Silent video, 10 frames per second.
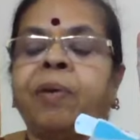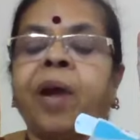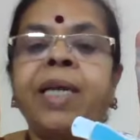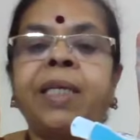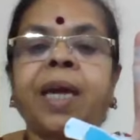
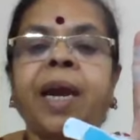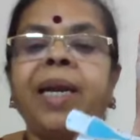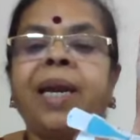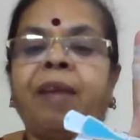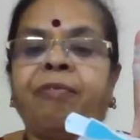right
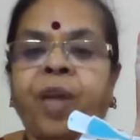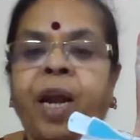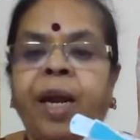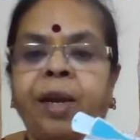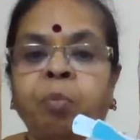and left
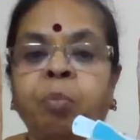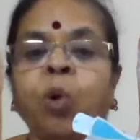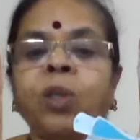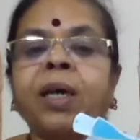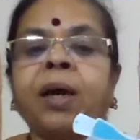hand,
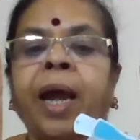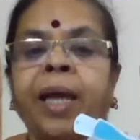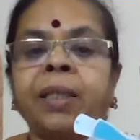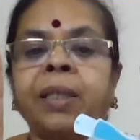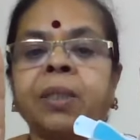both the
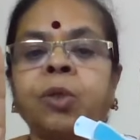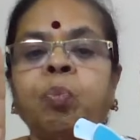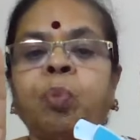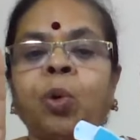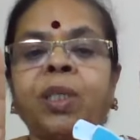hands
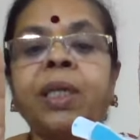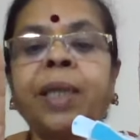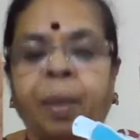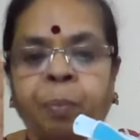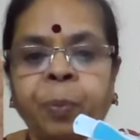you put the
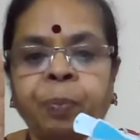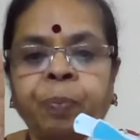tape.